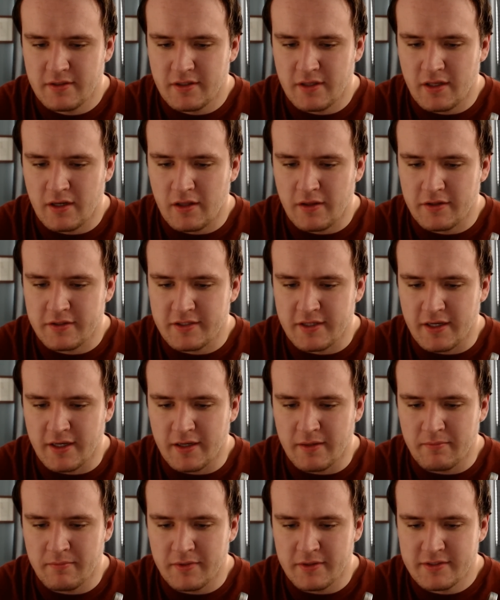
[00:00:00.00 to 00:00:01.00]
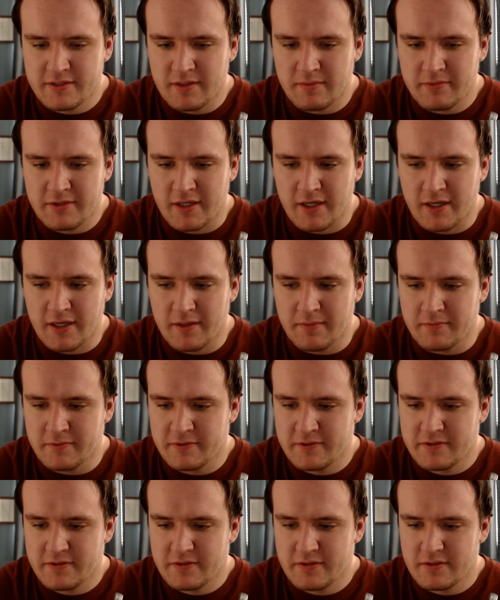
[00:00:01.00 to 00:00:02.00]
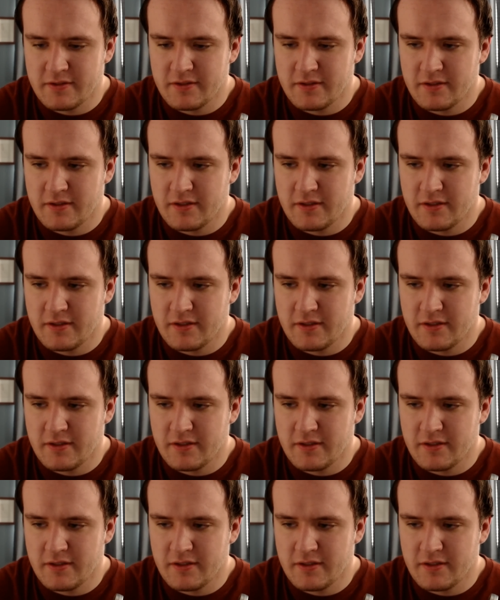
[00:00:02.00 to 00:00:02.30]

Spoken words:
not all the time, but sometimes